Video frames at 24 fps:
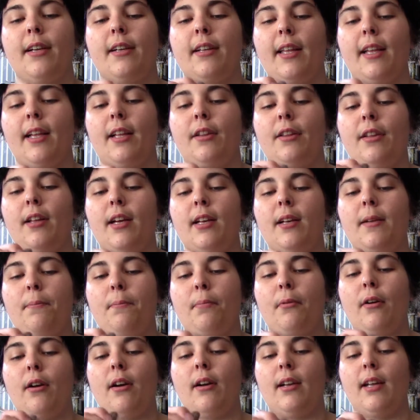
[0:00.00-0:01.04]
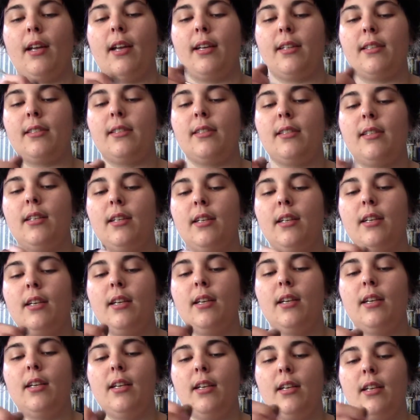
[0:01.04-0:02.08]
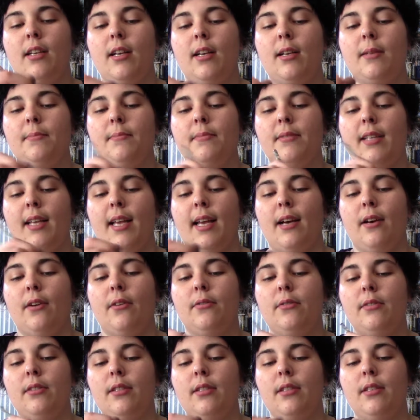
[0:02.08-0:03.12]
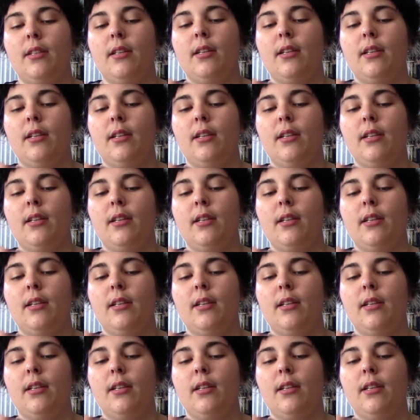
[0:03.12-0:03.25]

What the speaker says: Like, a lot of product comes out